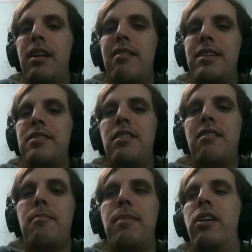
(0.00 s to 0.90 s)

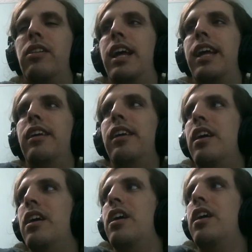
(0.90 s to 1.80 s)
sentence about like
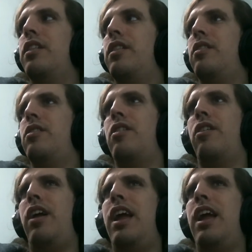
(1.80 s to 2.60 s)
there